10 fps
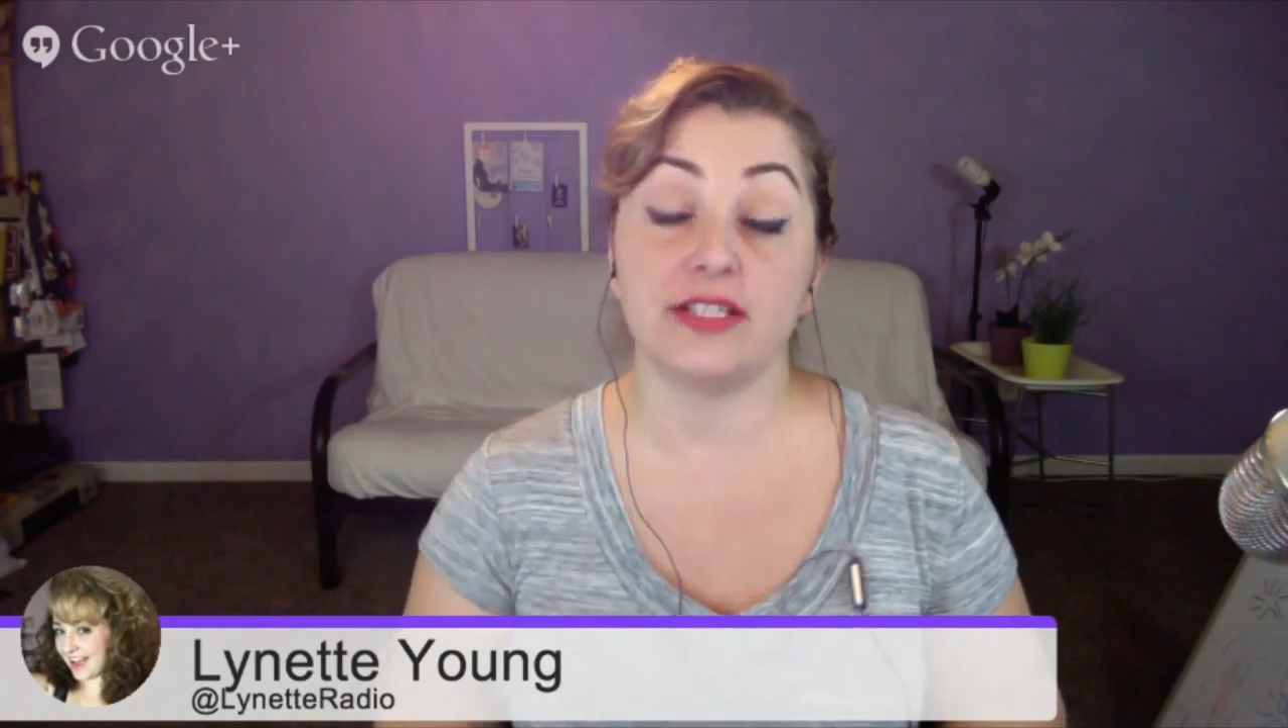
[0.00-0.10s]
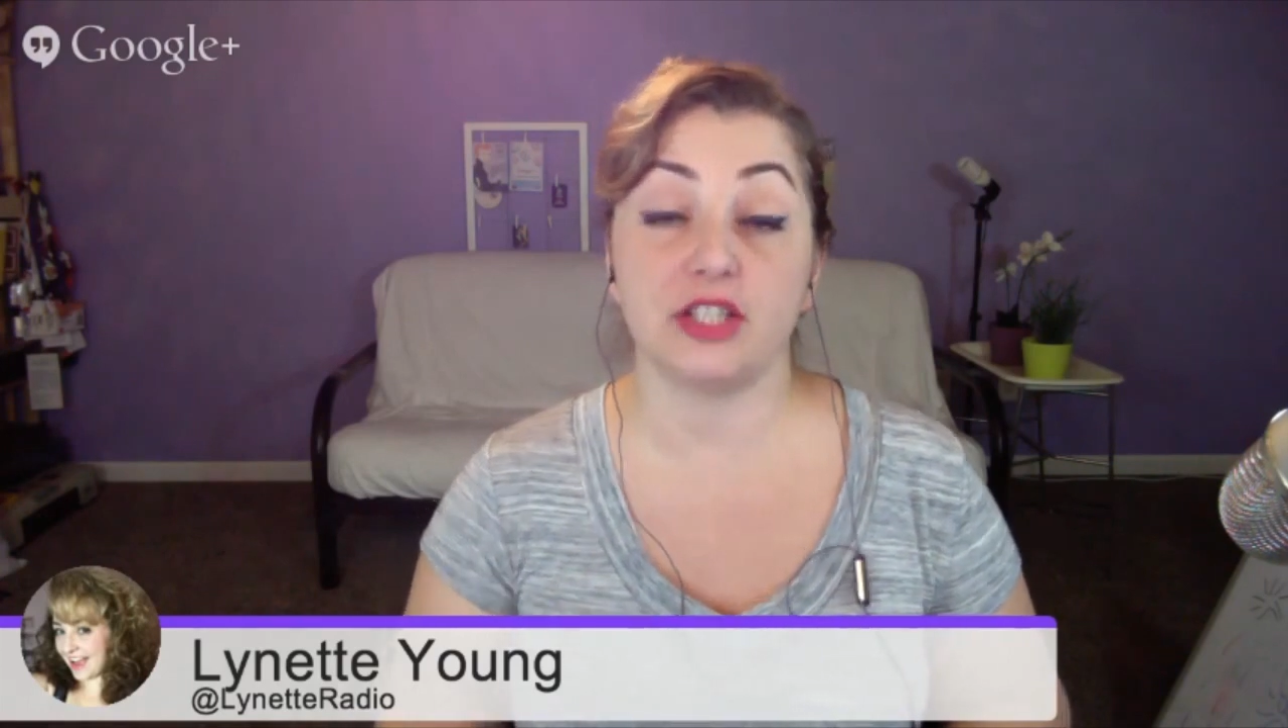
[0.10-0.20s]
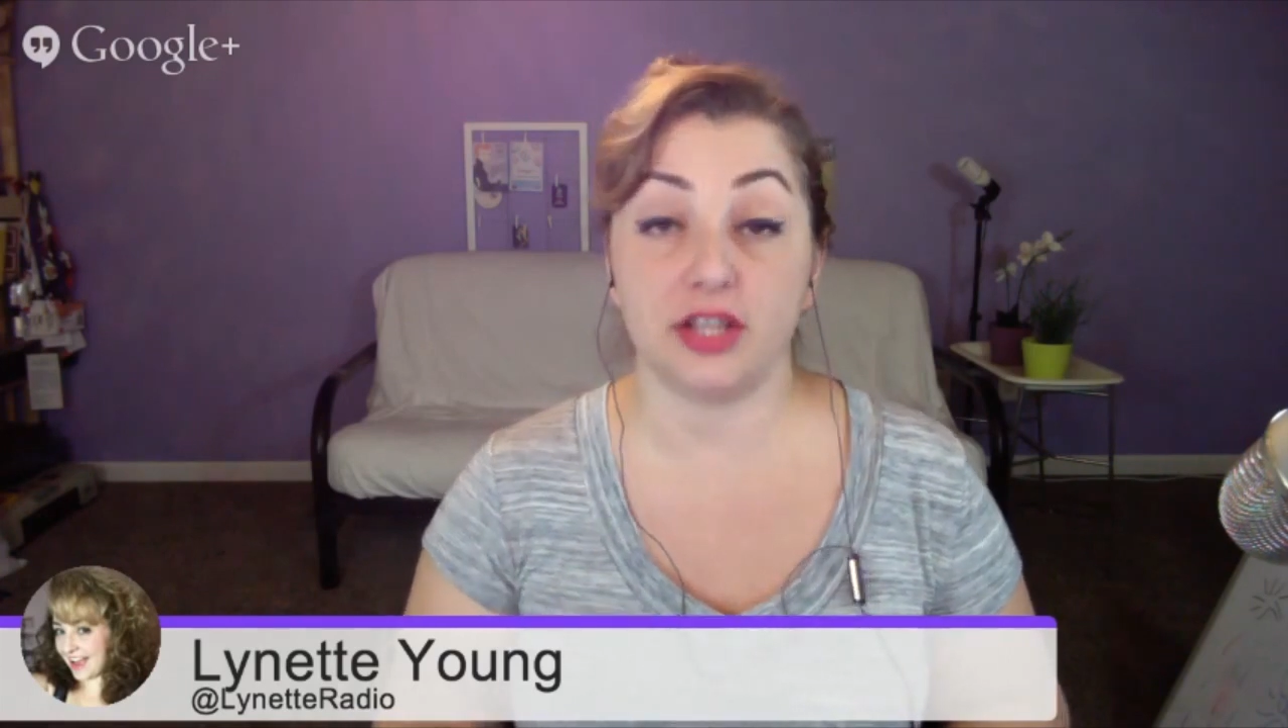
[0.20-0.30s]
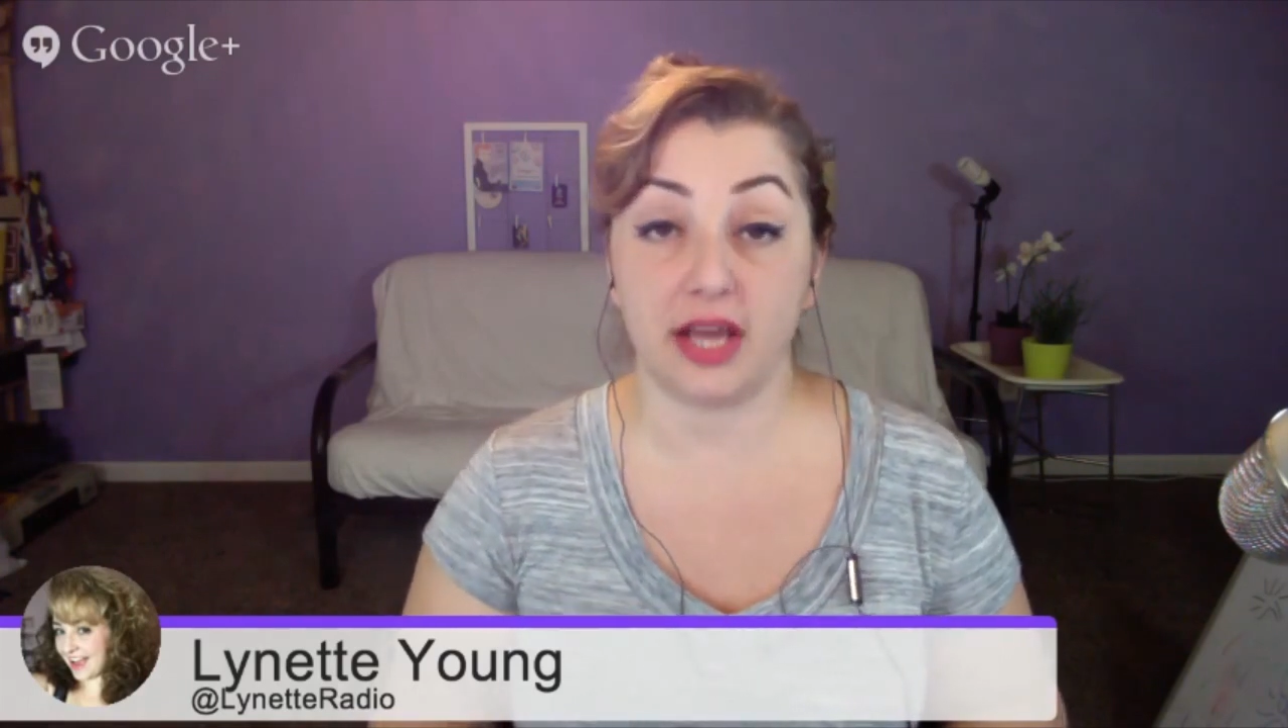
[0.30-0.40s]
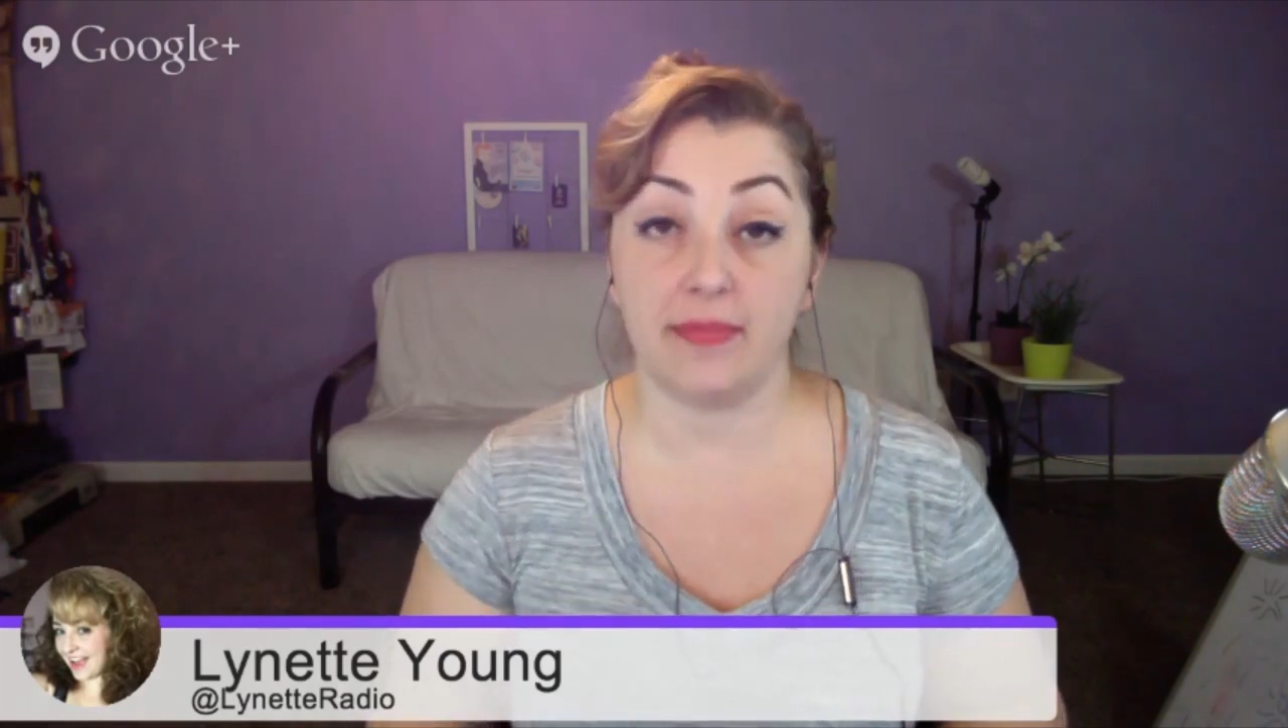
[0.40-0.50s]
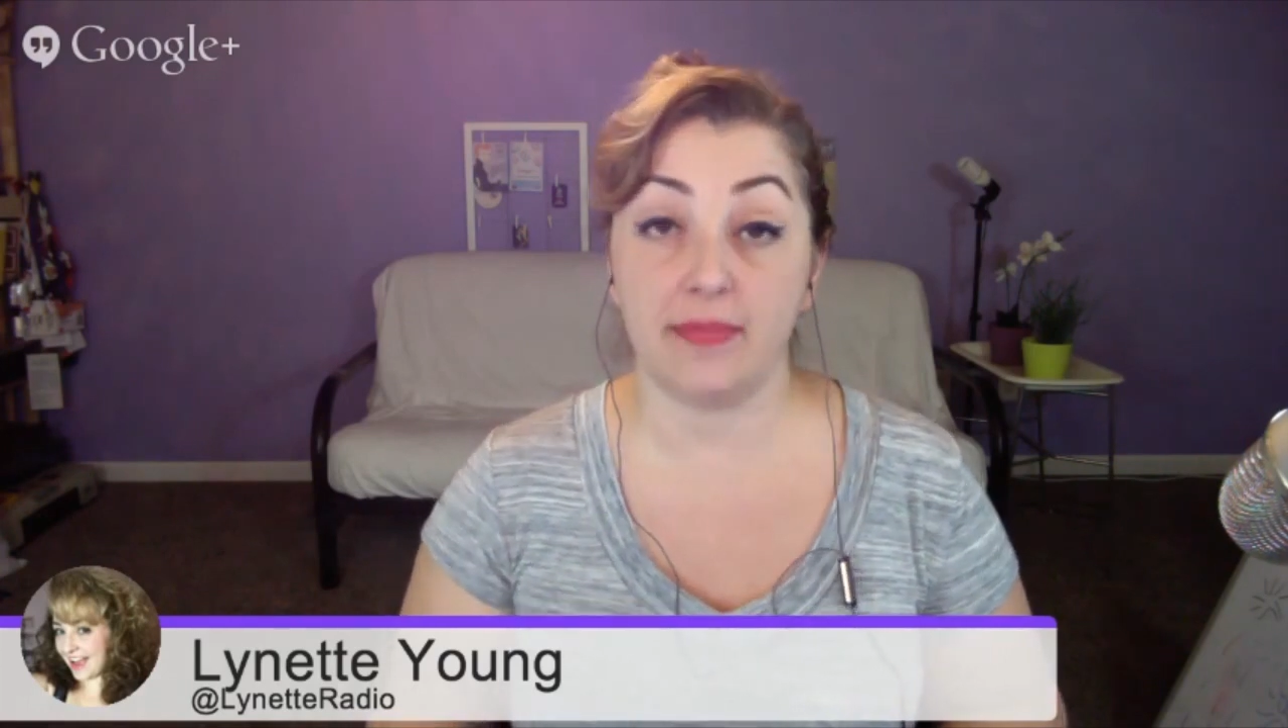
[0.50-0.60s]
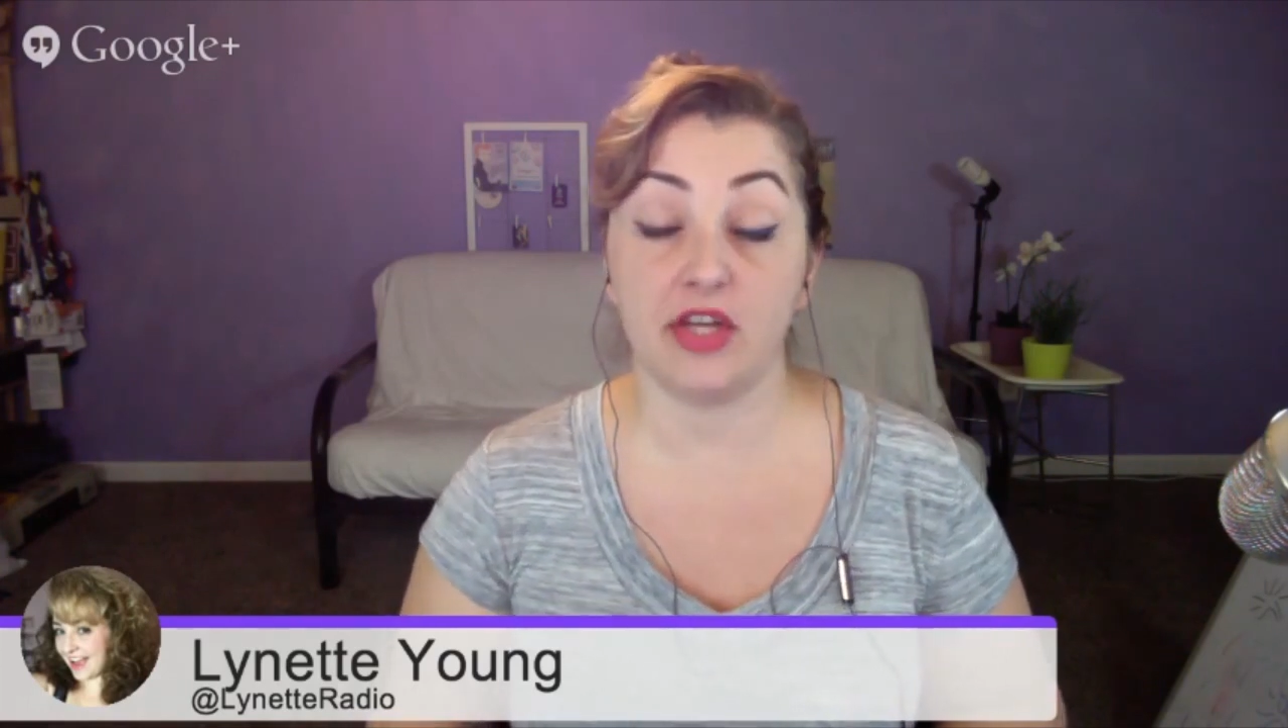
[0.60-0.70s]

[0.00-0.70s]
to them that you